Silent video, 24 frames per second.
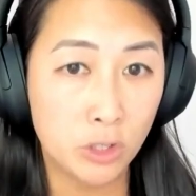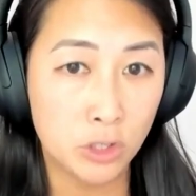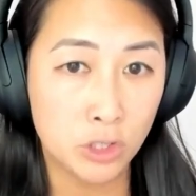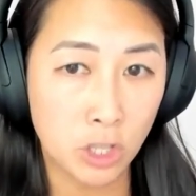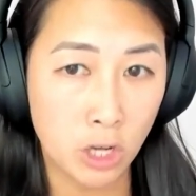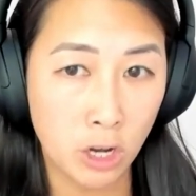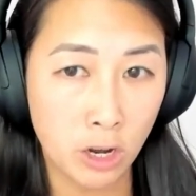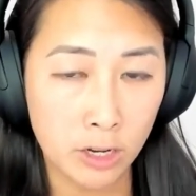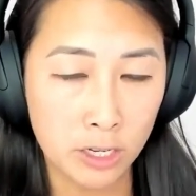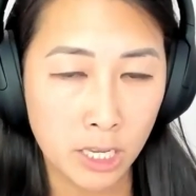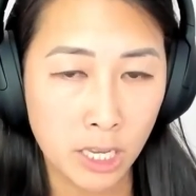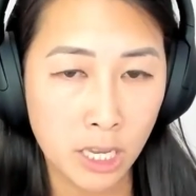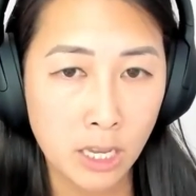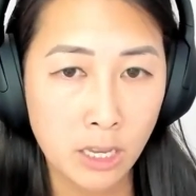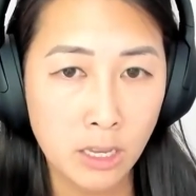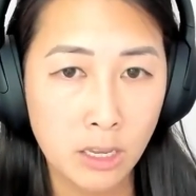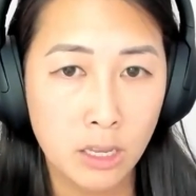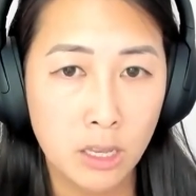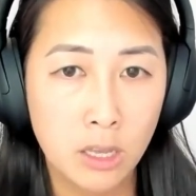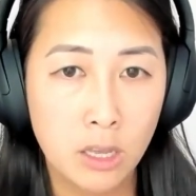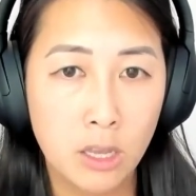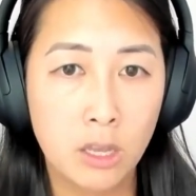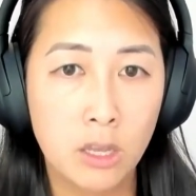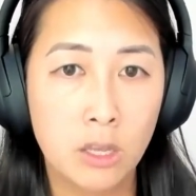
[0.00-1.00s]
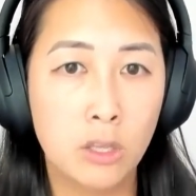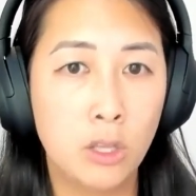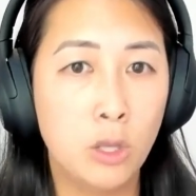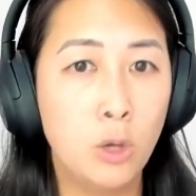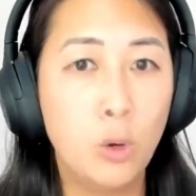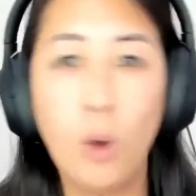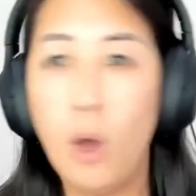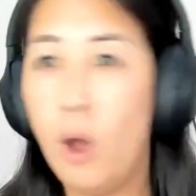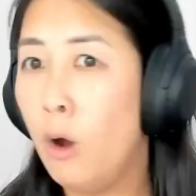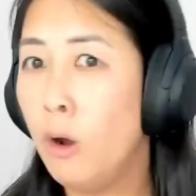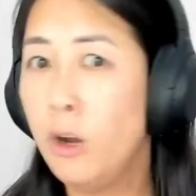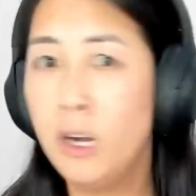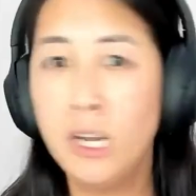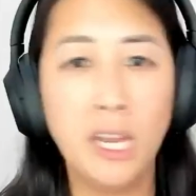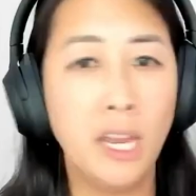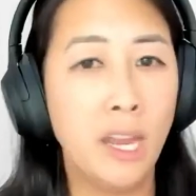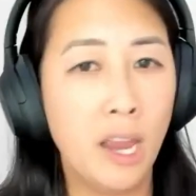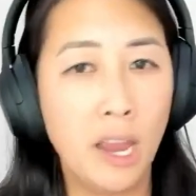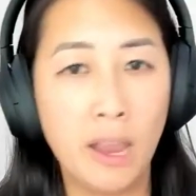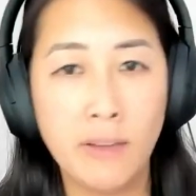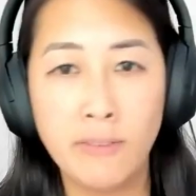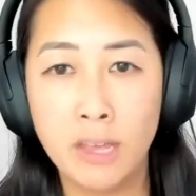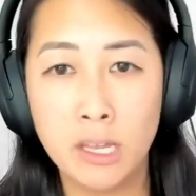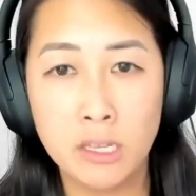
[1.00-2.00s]
talking, you already
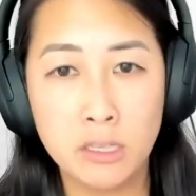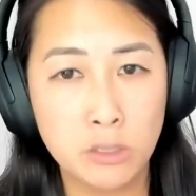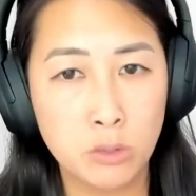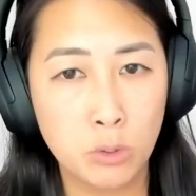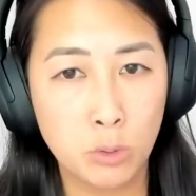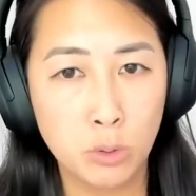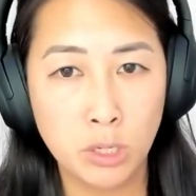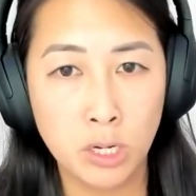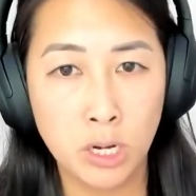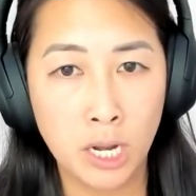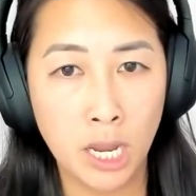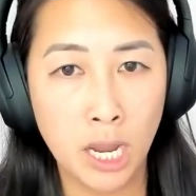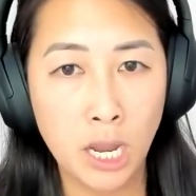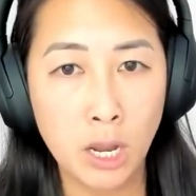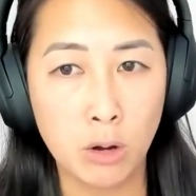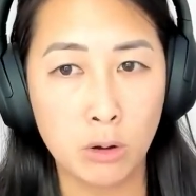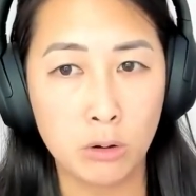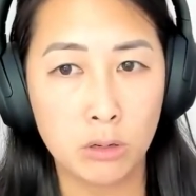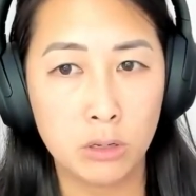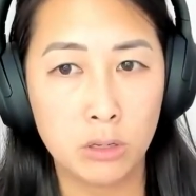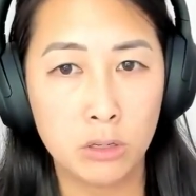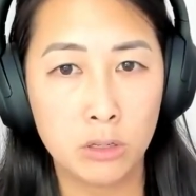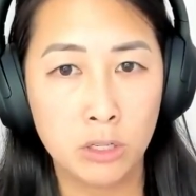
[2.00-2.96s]
have that sorted out.